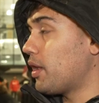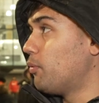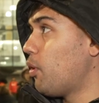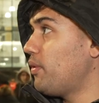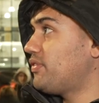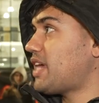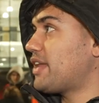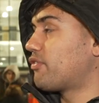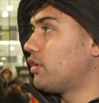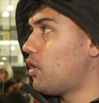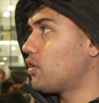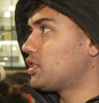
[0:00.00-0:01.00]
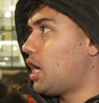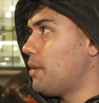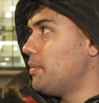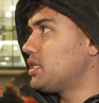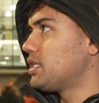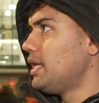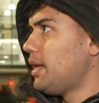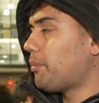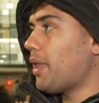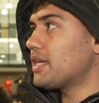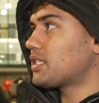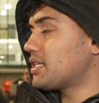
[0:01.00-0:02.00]
And what we've said for a long time is
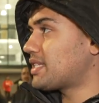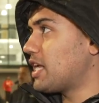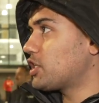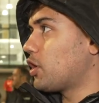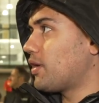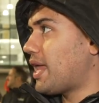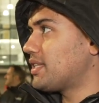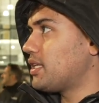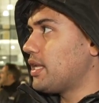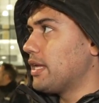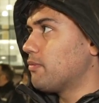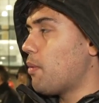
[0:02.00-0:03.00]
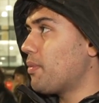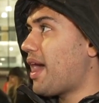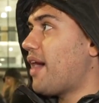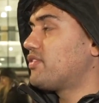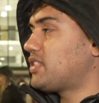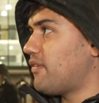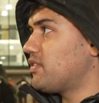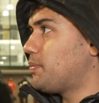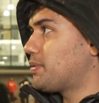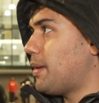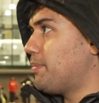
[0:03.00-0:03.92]
players like Sancho and Antony, when we have 70%